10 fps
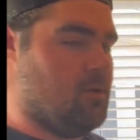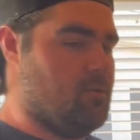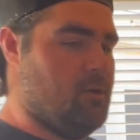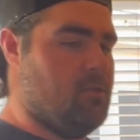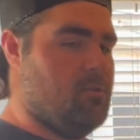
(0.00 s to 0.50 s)

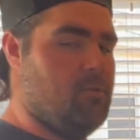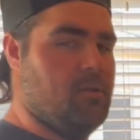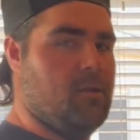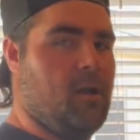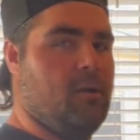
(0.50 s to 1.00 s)
the way
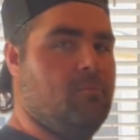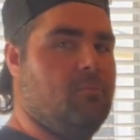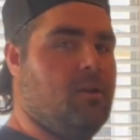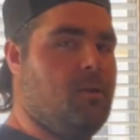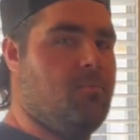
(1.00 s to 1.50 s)
through and not
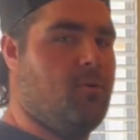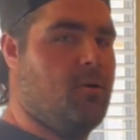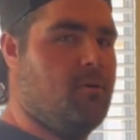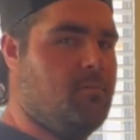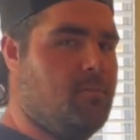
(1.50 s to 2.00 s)
getting
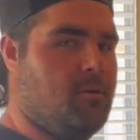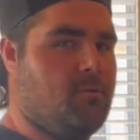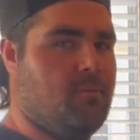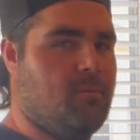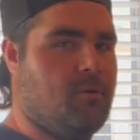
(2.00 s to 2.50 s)
burnt,
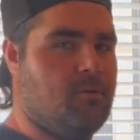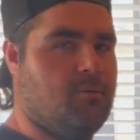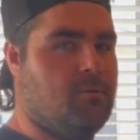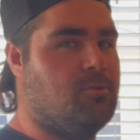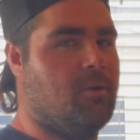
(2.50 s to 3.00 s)
because we want
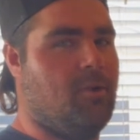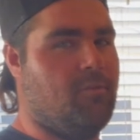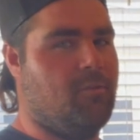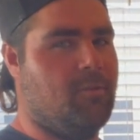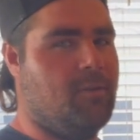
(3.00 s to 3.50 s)
to enjoy our
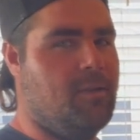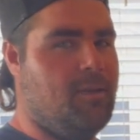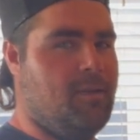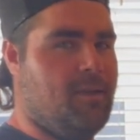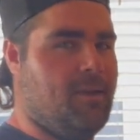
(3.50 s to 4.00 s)
food
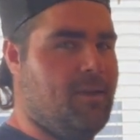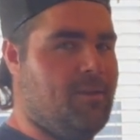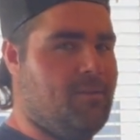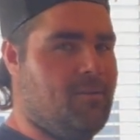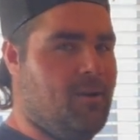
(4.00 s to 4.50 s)

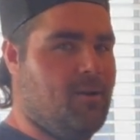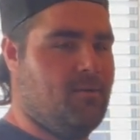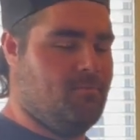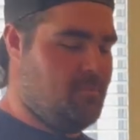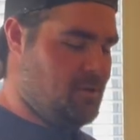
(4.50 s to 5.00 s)
and not
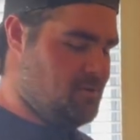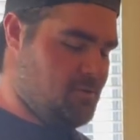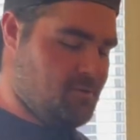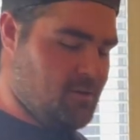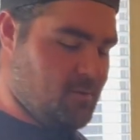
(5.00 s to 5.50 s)
make
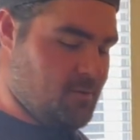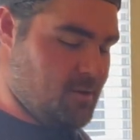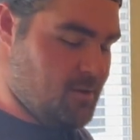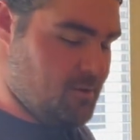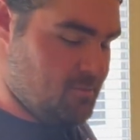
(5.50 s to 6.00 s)
sure that we're
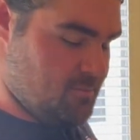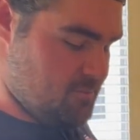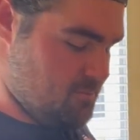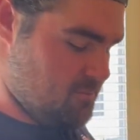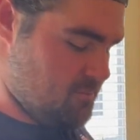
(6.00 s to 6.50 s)
eating
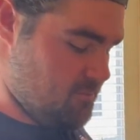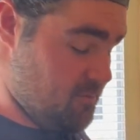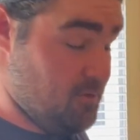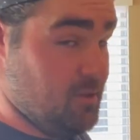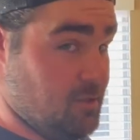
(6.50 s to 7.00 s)

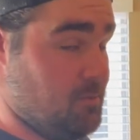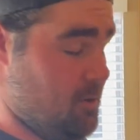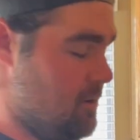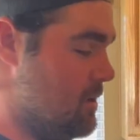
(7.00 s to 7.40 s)
food that's burnt.